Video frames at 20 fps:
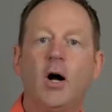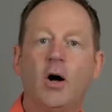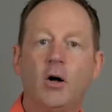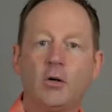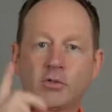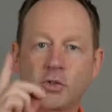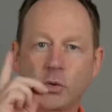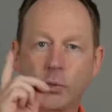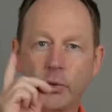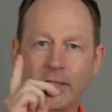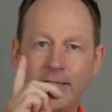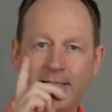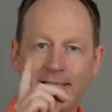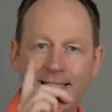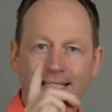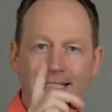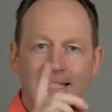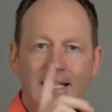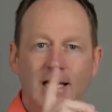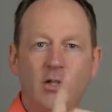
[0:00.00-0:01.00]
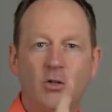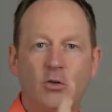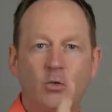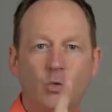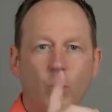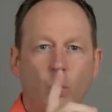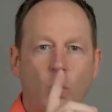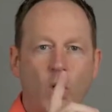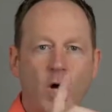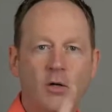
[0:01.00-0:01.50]
All you really need
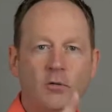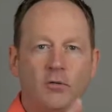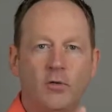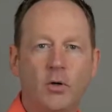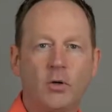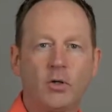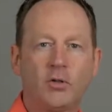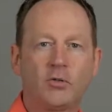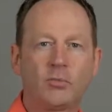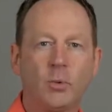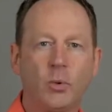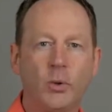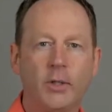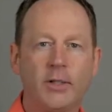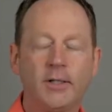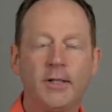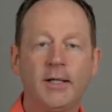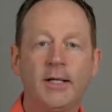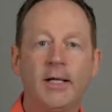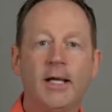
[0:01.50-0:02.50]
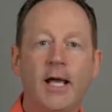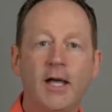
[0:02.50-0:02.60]
is one focus point,